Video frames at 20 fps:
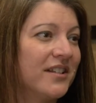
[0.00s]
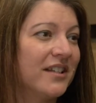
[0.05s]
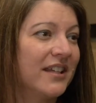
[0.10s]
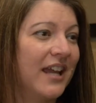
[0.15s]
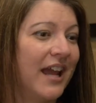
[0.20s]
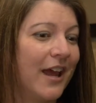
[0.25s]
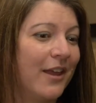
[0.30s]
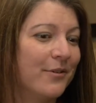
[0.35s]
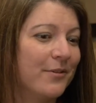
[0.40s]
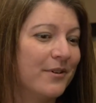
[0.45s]
on
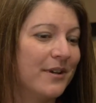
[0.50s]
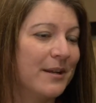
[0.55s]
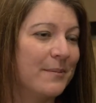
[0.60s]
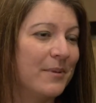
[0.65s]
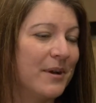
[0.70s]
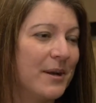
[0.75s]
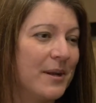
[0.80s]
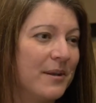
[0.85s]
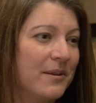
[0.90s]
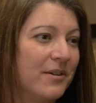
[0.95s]
gathering,
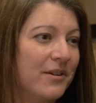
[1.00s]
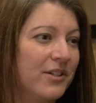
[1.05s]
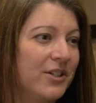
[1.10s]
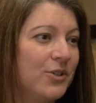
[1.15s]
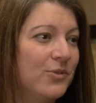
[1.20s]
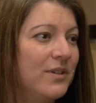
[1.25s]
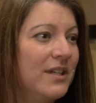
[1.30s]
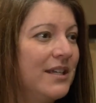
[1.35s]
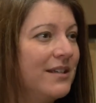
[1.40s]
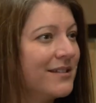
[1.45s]
but
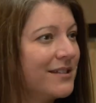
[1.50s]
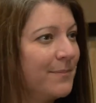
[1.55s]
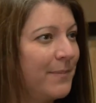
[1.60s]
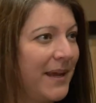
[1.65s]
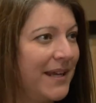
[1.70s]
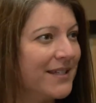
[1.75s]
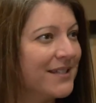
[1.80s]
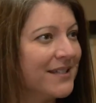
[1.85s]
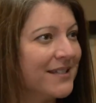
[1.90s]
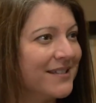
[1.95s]
unique
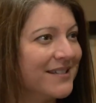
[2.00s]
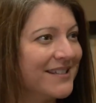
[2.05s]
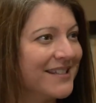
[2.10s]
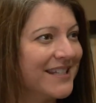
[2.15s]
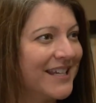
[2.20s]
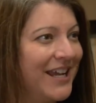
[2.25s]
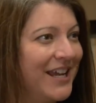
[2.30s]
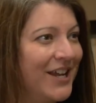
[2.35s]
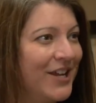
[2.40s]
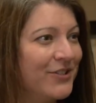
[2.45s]
spaces
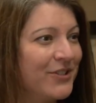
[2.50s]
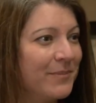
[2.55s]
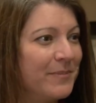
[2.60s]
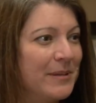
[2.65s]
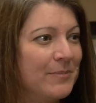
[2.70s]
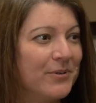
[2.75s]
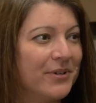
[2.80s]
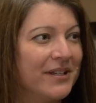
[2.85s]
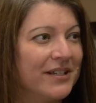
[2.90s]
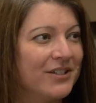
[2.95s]
so that
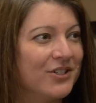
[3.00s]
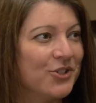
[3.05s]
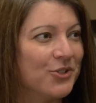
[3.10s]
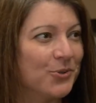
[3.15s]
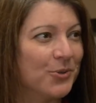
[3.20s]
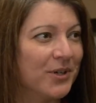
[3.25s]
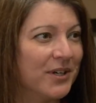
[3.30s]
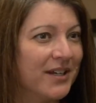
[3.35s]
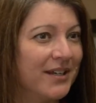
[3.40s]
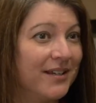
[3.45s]
people can
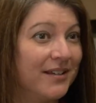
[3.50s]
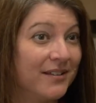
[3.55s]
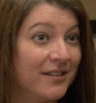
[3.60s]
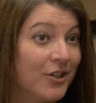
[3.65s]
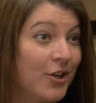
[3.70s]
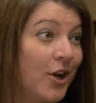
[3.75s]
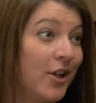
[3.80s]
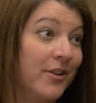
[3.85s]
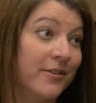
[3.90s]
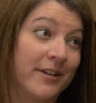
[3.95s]
enjoy the
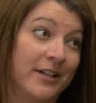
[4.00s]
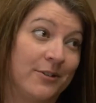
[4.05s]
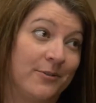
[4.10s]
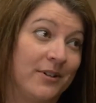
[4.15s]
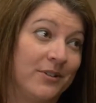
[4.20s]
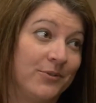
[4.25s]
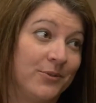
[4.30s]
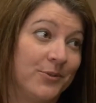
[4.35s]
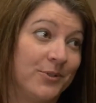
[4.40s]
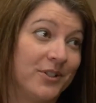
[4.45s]
Colorado
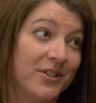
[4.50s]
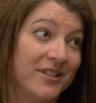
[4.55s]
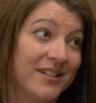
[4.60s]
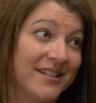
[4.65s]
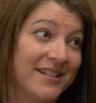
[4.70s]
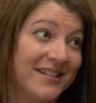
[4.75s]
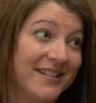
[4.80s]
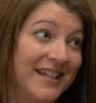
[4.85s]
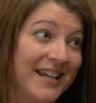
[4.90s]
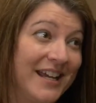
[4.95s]

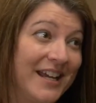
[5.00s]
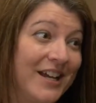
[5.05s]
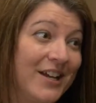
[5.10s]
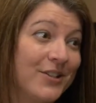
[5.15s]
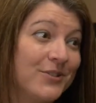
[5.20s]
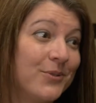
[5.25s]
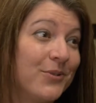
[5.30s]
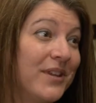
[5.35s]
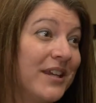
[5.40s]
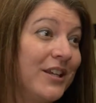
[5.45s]
outdoors.
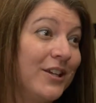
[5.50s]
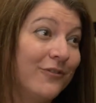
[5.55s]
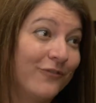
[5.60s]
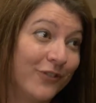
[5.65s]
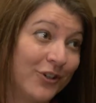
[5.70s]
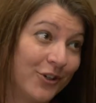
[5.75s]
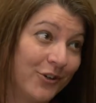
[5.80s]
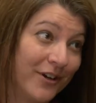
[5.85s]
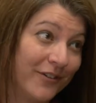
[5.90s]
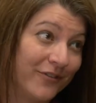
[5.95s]
So thank you for
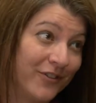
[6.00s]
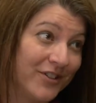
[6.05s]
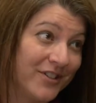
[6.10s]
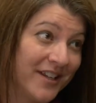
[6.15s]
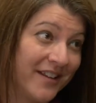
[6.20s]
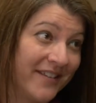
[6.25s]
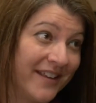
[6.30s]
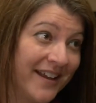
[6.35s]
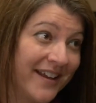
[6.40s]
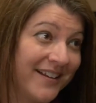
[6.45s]
your efforts
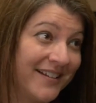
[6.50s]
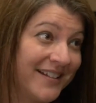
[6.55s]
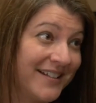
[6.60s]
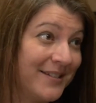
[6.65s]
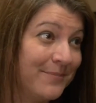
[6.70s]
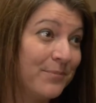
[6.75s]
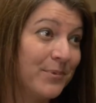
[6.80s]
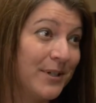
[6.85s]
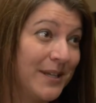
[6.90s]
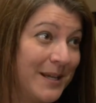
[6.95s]
on that. It's
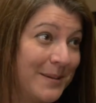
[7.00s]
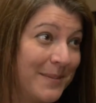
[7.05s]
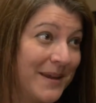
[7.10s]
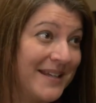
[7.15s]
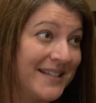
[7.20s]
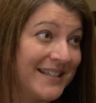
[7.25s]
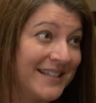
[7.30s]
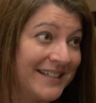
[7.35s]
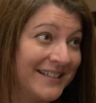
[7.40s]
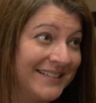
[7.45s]
pretty
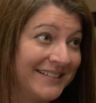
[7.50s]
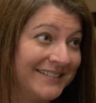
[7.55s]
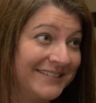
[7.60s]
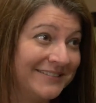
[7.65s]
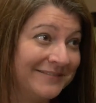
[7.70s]
amazing.